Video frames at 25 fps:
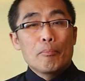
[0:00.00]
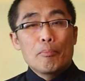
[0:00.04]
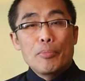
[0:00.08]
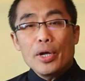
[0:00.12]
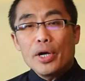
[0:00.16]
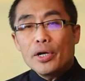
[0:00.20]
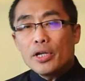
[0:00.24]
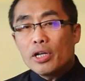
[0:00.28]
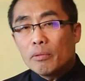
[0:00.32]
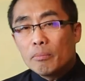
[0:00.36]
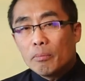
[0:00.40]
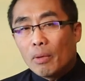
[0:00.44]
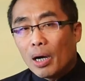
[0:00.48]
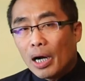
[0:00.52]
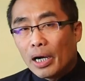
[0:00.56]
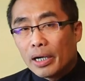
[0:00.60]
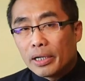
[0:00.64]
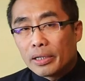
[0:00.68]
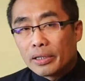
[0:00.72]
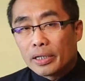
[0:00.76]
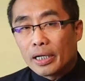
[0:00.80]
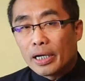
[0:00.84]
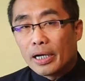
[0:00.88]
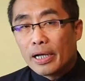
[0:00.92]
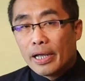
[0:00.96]
Bear in
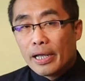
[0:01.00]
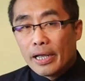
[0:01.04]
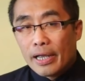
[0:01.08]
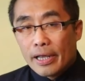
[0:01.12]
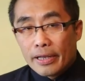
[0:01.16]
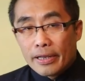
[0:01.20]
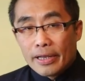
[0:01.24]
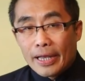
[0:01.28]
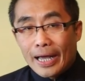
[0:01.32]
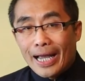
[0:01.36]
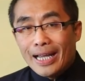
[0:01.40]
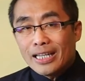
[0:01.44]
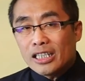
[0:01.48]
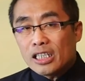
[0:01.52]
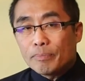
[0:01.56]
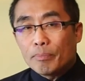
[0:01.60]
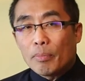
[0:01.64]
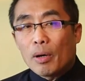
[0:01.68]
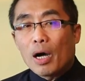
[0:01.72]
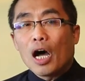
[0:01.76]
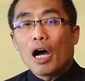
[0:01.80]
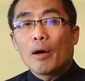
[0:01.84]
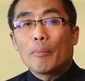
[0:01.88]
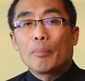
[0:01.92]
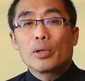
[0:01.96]
mind, this
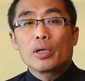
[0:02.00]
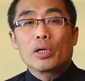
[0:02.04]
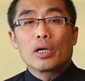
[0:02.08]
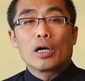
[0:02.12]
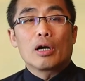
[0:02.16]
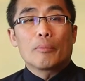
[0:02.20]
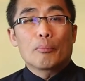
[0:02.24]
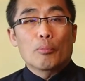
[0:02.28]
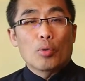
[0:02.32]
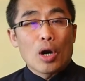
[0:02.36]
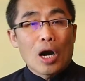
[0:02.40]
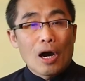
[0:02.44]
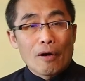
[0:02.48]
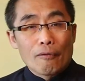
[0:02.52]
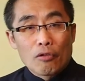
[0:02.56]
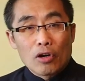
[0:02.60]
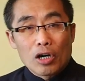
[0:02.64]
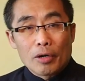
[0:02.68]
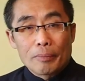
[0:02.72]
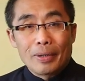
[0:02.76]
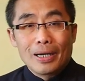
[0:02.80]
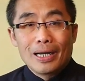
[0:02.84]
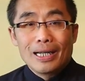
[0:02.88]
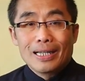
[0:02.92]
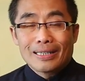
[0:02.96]
popular
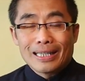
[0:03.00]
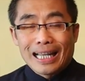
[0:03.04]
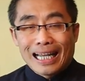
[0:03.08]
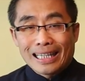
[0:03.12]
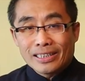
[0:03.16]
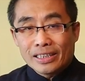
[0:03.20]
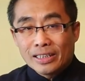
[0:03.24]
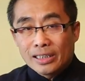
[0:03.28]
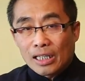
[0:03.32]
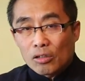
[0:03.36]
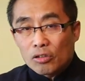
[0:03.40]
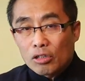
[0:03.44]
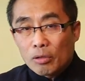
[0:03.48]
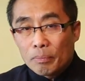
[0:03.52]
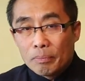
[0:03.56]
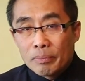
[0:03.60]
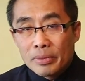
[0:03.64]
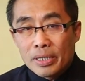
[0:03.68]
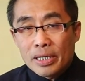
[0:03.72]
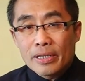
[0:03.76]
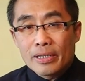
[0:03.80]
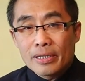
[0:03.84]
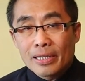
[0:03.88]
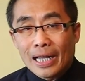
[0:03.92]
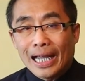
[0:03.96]
proverb does not
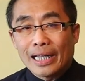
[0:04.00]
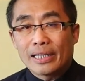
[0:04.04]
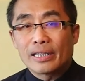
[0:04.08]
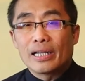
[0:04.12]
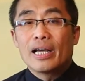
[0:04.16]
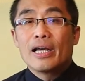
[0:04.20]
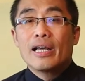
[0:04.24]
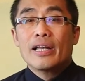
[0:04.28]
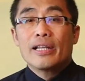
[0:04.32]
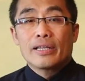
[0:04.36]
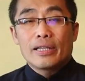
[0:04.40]
mean that